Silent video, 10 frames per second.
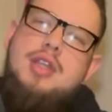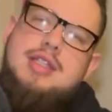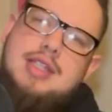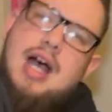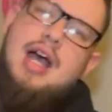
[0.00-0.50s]
the
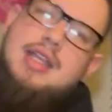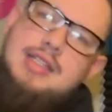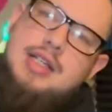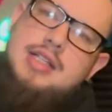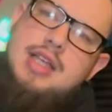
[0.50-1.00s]
size,
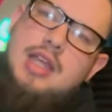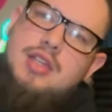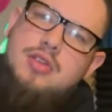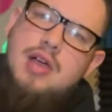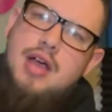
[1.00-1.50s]
because I
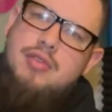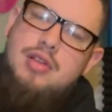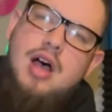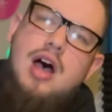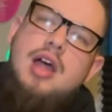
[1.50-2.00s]
do have a
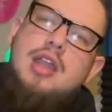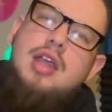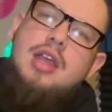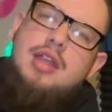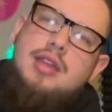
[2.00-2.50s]
lot
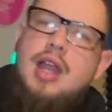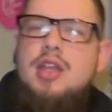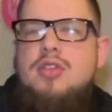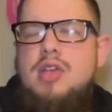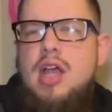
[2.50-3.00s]
that I
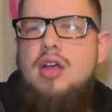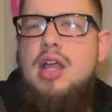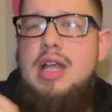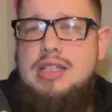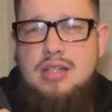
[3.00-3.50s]
do carry.
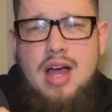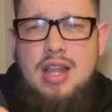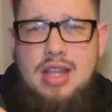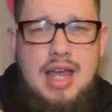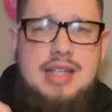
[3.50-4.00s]
It's a
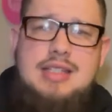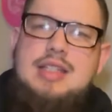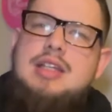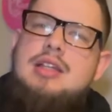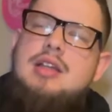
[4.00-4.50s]
lot less
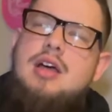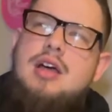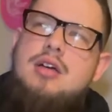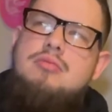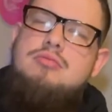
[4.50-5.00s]
than
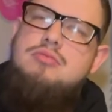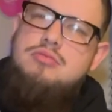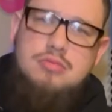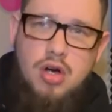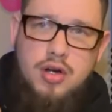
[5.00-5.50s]
um,
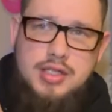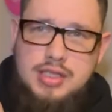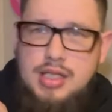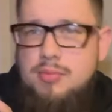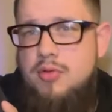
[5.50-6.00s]

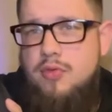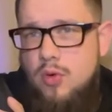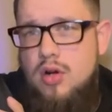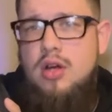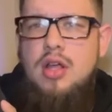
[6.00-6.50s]
honestly
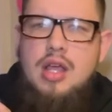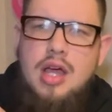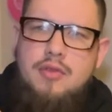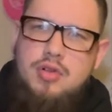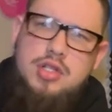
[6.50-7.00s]
before.
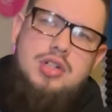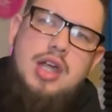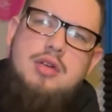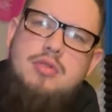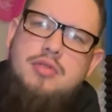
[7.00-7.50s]
I've really
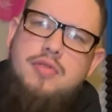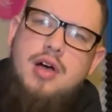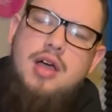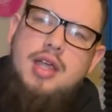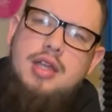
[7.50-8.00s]
tried to
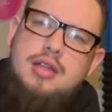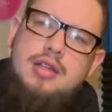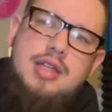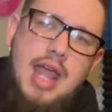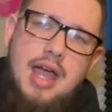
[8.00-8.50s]
refine
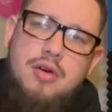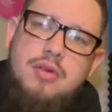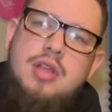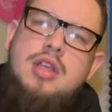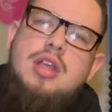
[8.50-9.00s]

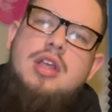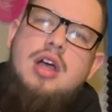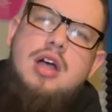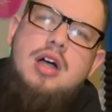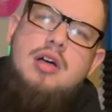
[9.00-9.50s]
down.
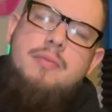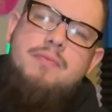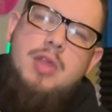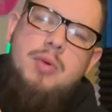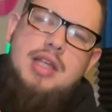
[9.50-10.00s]
Um,
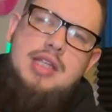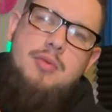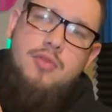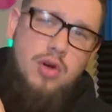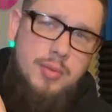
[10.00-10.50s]
and when I say
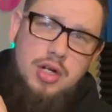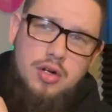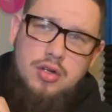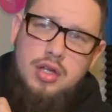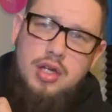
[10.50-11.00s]
before, I mean
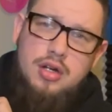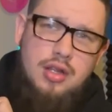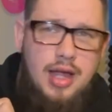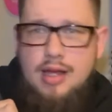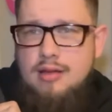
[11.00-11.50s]
earlier,
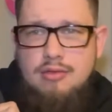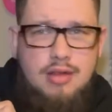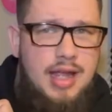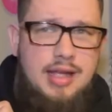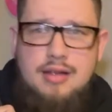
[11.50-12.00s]
like
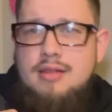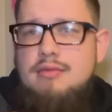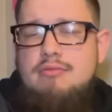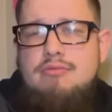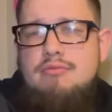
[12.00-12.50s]
late
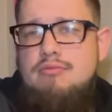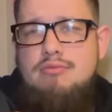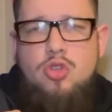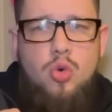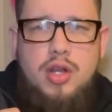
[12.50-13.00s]

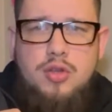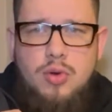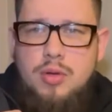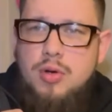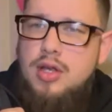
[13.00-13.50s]

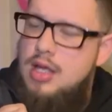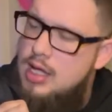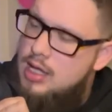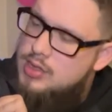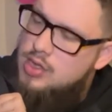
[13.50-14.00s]
2021.
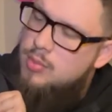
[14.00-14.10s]
So,